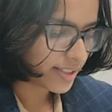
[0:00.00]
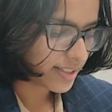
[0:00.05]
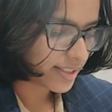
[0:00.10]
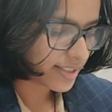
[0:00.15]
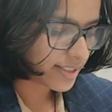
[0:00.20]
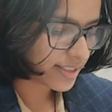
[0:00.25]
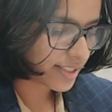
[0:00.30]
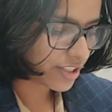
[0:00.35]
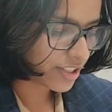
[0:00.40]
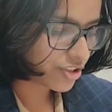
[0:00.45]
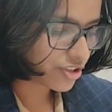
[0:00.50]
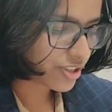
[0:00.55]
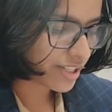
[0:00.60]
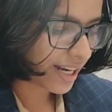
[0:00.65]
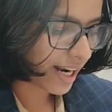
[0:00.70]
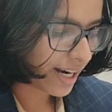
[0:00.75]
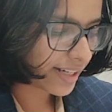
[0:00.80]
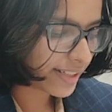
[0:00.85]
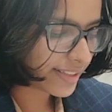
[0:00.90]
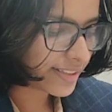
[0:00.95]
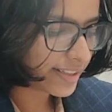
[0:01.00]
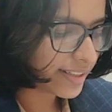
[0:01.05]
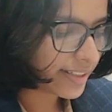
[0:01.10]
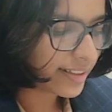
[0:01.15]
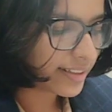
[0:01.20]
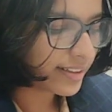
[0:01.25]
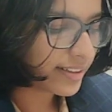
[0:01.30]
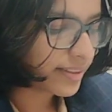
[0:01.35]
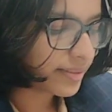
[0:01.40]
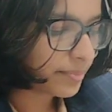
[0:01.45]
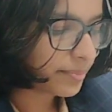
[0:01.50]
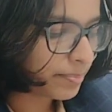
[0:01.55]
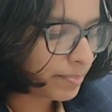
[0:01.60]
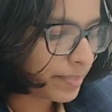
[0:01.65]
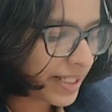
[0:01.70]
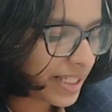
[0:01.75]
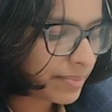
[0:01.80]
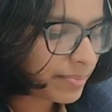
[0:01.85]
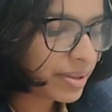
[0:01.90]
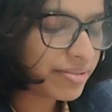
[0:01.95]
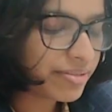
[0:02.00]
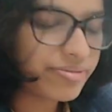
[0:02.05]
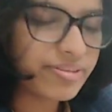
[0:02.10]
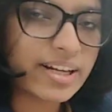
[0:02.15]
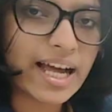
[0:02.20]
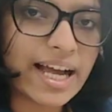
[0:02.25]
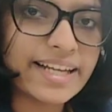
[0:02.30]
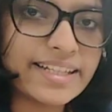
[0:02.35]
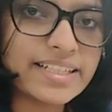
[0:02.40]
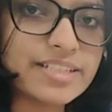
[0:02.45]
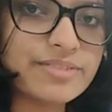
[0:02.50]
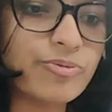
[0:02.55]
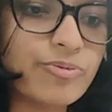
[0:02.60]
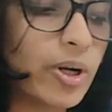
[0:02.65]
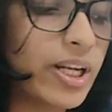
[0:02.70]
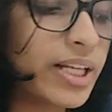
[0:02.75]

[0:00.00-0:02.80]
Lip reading: such that the beam of light is falling